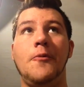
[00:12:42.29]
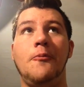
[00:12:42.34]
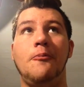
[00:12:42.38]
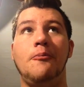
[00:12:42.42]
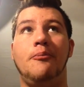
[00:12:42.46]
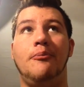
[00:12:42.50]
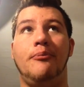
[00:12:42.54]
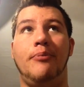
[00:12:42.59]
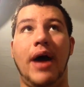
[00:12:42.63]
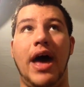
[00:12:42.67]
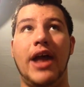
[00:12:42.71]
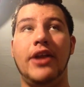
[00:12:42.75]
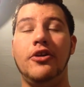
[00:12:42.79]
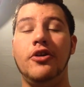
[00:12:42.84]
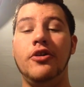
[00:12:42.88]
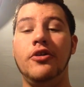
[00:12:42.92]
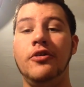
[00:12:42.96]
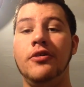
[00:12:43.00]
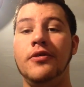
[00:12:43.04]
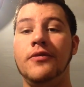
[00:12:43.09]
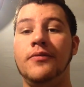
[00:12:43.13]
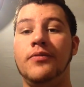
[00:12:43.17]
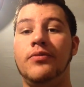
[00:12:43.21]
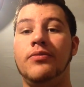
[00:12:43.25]

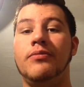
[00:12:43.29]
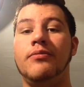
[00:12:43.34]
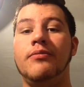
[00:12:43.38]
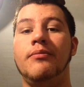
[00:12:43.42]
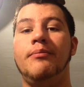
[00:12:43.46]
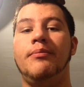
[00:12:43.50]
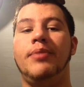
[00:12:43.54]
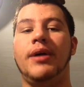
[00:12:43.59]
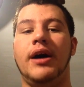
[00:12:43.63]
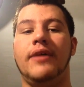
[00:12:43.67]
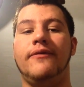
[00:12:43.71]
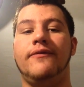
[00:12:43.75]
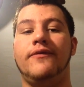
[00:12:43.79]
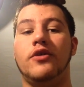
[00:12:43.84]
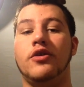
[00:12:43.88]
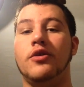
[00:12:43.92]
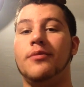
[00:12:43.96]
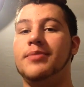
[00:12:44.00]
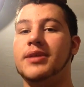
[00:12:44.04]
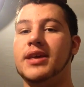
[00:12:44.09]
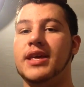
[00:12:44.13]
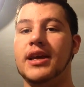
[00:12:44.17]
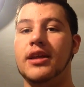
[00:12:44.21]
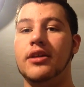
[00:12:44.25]
better, but for a
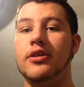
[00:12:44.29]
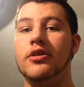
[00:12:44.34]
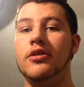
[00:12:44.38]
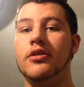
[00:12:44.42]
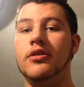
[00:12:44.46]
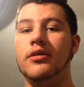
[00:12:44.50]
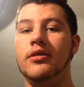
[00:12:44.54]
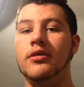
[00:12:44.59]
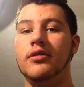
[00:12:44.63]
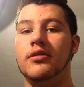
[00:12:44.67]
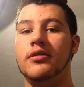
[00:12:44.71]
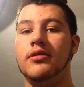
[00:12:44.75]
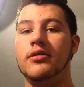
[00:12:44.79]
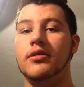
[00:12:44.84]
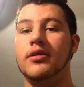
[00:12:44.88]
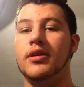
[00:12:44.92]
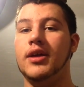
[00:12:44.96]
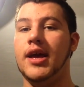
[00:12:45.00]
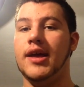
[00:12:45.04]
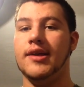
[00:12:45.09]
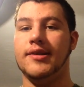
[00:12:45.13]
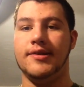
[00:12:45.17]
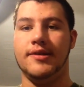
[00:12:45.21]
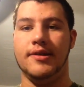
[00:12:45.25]
beginner,
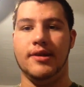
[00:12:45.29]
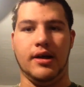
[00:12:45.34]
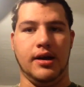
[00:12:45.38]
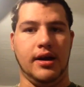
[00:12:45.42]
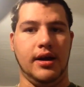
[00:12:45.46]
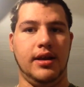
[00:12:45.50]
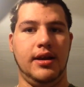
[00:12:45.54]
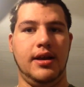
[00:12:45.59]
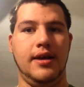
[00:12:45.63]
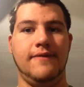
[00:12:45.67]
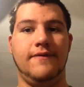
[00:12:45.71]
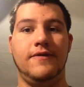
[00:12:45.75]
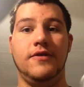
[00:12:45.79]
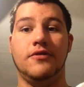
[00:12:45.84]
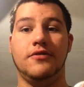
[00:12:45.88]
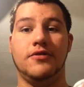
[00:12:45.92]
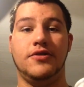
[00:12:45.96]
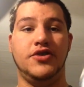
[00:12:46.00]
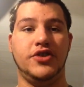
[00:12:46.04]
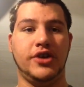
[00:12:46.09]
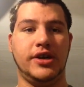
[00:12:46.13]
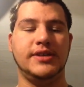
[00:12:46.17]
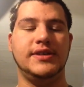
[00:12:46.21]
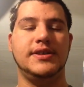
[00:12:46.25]
it's not. If you're
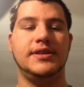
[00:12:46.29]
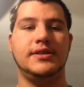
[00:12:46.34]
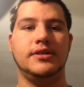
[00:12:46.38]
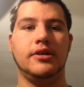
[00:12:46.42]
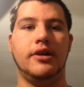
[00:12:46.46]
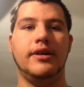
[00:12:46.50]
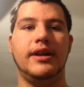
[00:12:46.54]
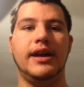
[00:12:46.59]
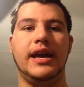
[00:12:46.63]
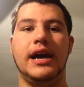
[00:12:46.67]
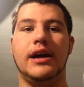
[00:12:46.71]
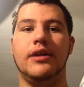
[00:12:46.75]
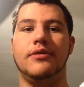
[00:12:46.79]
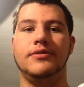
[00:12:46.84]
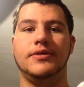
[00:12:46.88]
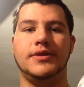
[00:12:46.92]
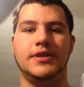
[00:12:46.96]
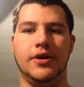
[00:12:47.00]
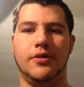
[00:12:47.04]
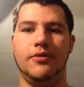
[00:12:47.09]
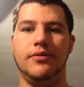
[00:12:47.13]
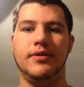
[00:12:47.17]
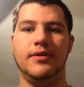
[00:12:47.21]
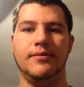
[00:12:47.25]
just starting out,
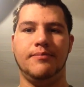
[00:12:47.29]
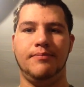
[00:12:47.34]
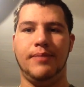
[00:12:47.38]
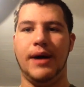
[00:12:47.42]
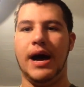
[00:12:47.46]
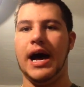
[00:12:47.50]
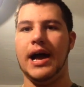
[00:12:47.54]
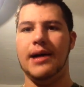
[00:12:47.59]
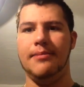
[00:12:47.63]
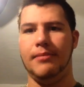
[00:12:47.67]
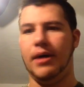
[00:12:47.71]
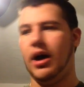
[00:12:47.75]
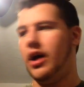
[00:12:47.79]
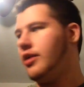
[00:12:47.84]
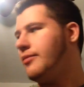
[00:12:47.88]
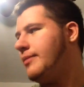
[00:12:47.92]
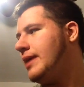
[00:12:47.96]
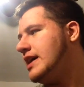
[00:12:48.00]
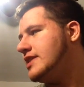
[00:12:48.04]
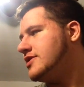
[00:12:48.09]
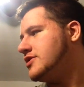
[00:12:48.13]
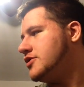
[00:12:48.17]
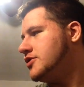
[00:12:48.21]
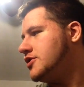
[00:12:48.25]
don't buy Model
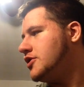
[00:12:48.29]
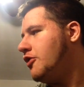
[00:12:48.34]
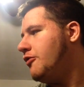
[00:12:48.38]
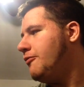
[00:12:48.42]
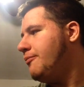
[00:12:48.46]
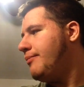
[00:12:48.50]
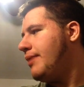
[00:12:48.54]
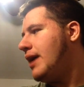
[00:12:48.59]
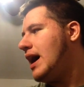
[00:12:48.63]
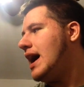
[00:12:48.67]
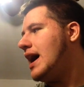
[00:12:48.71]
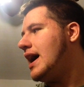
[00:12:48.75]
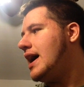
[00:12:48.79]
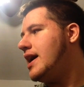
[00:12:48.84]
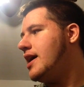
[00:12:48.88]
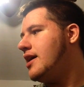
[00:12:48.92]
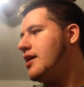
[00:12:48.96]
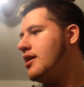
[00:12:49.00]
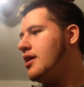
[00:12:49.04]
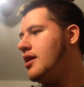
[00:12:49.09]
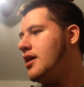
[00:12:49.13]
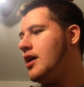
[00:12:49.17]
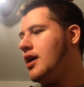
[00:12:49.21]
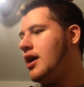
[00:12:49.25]
Master. Don't buy
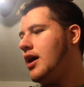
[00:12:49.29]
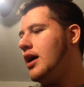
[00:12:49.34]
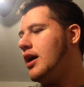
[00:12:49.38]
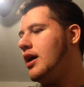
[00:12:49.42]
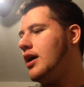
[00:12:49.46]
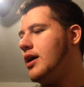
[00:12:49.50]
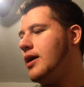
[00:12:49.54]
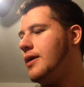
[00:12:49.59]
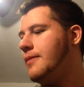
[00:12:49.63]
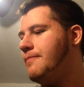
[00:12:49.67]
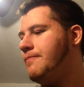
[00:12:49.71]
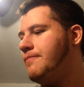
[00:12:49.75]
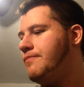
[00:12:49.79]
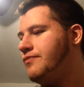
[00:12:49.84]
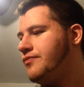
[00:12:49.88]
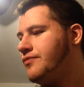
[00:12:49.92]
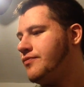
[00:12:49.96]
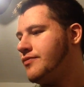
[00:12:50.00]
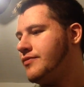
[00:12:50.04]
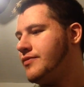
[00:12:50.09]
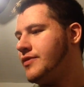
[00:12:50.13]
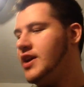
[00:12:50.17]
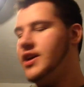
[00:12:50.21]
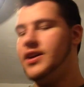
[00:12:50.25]
um,
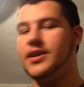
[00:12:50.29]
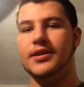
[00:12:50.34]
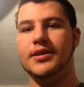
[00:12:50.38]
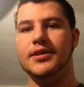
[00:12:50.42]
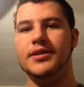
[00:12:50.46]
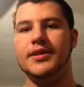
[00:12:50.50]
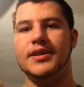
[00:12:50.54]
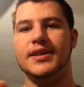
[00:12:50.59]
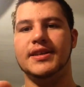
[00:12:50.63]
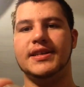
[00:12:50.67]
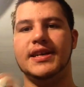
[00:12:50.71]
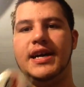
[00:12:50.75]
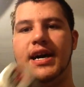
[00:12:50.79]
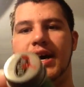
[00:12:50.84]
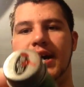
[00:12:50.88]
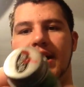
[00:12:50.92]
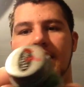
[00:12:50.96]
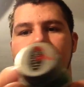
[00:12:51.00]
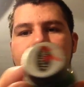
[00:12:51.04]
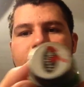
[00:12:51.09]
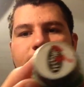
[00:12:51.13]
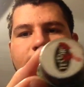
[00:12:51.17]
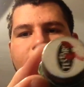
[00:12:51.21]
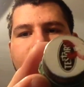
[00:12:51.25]
this
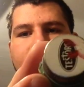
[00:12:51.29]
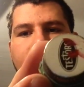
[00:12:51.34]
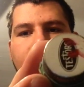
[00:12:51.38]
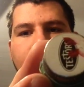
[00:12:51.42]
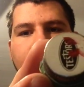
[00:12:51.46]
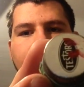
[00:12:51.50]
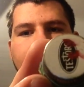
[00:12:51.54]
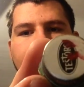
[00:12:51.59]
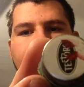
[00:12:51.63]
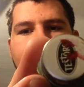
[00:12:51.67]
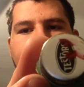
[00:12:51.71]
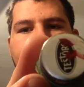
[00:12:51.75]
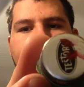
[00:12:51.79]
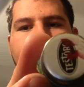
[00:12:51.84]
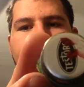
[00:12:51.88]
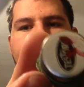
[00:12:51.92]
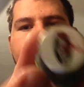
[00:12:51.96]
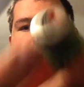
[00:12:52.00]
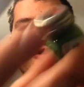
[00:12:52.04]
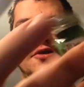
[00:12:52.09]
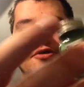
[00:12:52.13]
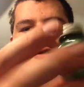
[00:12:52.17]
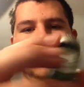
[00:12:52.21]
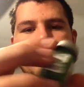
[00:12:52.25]
kind. It's little
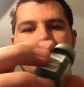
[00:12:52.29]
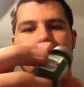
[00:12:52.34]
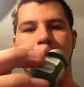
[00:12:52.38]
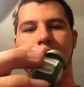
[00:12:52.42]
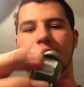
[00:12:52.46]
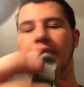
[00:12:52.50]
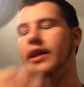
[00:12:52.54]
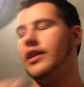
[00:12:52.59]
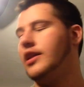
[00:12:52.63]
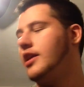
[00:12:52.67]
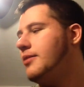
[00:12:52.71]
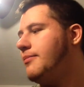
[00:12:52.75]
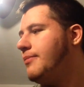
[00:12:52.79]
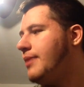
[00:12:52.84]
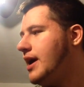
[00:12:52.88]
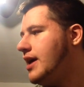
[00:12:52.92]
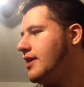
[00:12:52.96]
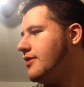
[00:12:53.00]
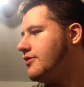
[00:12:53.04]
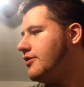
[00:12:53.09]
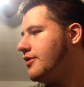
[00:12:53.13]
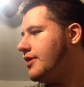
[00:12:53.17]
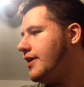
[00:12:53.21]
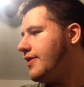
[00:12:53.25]
Testors modeling
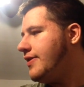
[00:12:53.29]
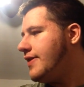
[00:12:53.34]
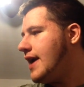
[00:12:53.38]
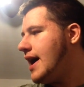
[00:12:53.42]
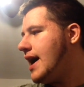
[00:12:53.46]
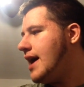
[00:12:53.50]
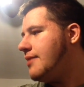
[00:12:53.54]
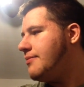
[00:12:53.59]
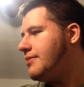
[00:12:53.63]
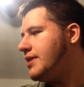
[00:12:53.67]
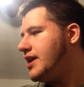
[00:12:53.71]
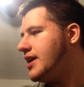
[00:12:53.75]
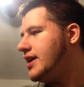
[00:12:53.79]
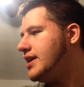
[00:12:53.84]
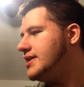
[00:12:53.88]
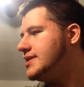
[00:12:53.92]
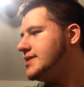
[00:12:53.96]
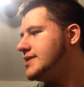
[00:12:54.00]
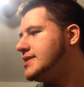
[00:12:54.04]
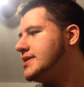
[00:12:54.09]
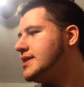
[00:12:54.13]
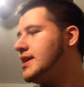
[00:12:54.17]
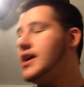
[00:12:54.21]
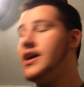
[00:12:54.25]
paint. Don't get that
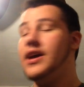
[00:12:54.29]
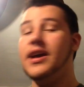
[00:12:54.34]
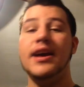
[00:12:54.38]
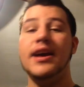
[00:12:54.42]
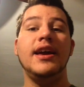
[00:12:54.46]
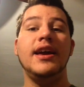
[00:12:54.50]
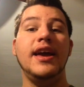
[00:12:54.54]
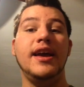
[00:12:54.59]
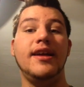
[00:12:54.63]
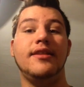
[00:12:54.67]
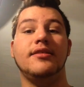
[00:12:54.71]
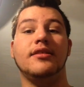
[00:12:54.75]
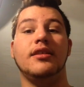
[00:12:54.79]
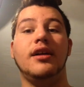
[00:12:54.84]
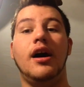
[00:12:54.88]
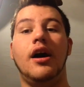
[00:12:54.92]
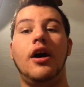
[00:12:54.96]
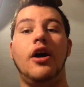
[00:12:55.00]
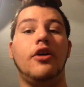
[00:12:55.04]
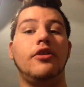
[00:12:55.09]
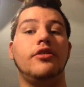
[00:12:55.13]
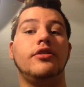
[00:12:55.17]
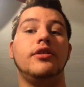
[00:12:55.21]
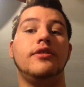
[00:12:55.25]
because it's a lot
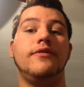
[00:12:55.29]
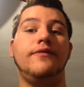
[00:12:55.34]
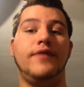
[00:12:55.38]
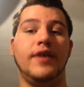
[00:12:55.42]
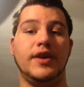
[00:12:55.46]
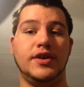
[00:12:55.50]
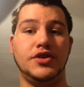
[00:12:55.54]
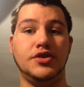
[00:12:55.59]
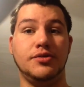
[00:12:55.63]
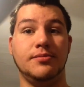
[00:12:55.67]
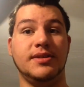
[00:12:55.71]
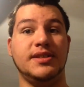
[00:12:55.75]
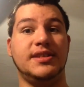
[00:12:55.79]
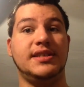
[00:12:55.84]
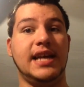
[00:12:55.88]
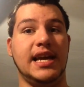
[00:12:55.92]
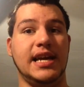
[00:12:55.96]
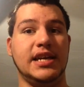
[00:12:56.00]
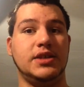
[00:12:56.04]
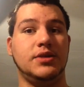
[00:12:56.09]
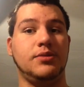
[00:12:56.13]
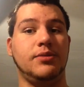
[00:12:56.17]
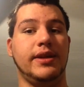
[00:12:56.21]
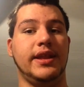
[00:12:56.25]
harder to fix your
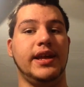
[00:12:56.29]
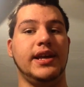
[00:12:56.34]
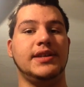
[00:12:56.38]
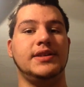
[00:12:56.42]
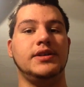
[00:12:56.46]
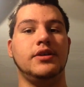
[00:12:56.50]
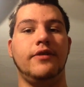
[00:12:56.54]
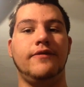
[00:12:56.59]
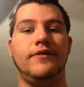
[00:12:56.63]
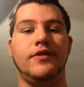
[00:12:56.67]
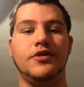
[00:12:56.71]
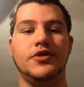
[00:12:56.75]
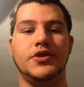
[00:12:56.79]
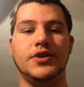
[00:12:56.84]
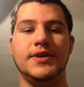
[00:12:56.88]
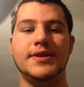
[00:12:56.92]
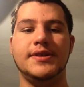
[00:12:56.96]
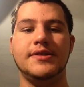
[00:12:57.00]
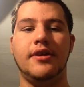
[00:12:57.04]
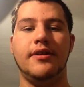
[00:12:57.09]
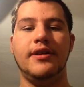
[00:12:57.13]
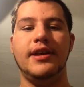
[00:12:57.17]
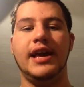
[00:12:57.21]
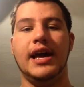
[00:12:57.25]
mistakes with it. So if you're just
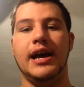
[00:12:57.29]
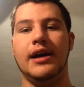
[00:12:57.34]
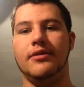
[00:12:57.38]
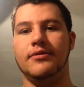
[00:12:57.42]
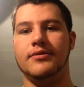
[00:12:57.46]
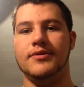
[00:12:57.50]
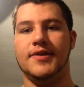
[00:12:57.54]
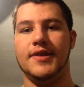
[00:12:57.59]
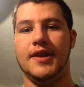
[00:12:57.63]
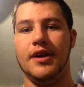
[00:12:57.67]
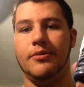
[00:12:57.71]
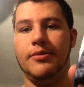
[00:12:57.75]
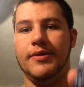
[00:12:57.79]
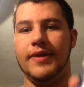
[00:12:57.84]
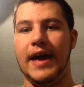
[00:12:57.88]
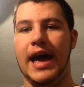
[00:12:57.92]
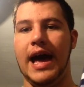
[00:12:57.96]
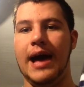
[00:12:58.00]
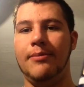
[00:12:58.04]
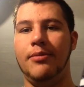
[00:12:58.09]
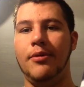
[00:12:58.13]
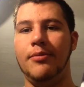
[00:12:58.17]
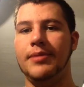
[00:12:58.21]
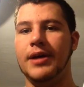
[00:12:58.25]
starting out, stick with
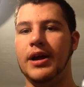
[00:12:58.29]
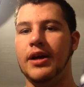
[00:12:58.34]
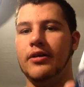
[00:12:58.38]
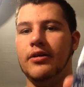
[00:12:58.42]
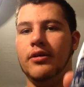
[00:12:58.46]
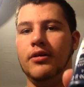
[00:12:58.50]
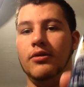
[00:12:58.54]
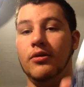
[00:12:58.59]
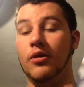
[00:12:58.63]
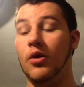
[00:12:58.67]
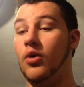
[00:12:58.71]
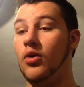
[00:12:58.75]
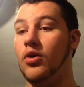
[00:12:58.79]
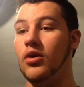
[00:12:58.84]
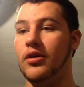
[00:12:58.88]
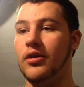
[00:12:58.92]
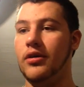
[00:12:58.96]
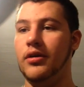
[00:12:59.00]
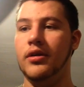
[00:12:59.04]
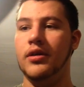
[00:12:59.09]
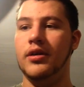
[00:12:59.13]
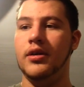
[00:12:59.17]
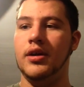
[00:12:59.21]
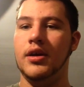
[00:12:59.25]
Apple Barrel,
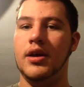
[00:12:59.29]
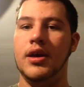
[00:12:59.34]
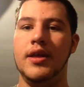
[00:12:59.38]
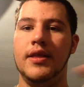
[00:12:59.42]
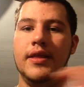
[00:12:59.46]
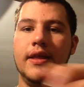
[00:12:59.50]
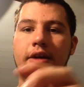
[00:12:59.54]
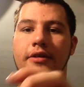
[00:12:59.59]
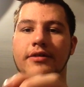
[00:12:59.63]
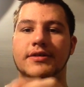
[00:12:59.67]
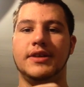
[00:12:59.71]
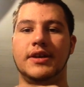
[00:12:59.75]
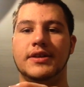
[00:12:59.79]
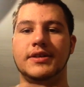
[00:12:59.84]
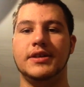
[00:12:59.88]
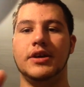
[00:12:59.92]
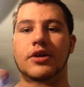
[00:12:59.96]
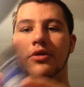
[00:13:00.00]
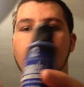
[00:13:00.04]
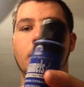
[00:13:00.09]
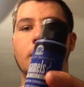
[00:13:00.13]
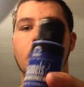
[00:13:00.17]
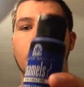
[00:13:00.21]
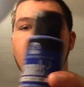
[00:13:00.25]
or there is
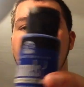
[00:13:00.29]
also